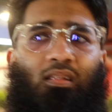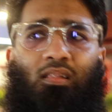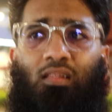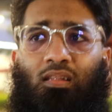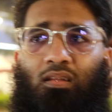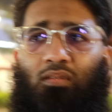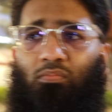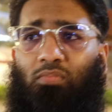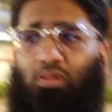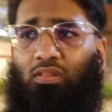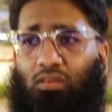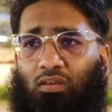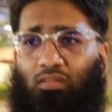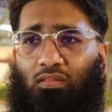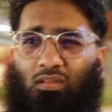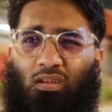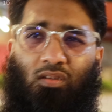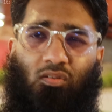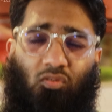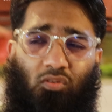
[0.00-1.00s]
Let me just
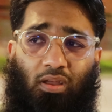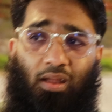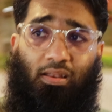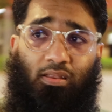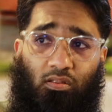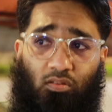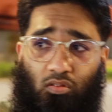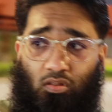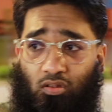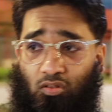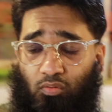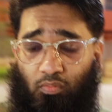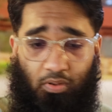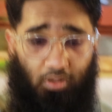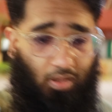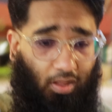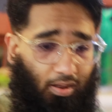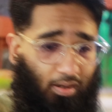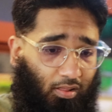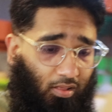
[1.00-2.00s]
try to get into a little bit
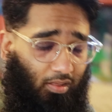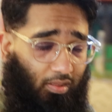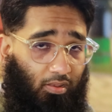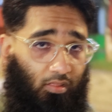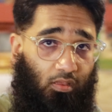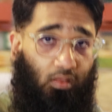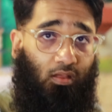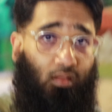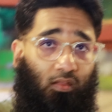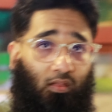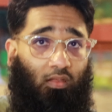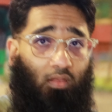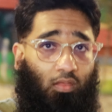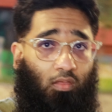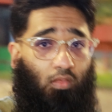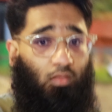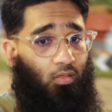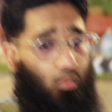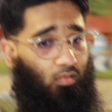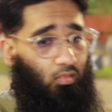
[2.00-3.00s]
dark area
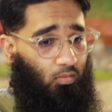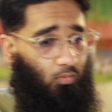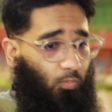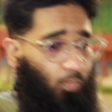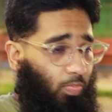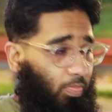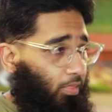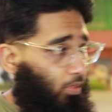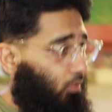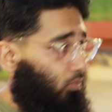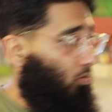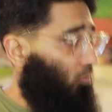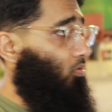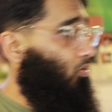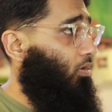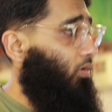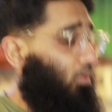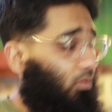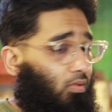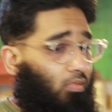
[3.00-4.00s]
so you
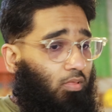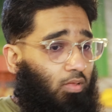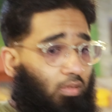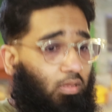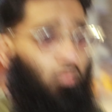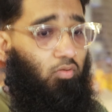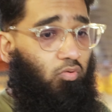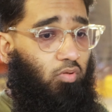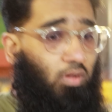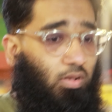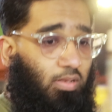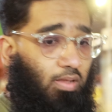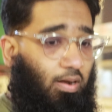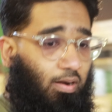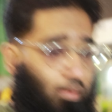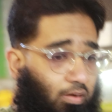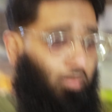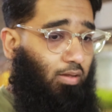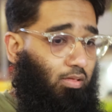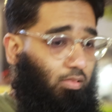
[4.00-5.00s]
can understand the real
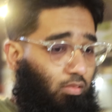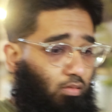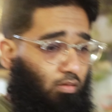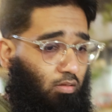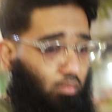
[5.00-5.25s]
darkness.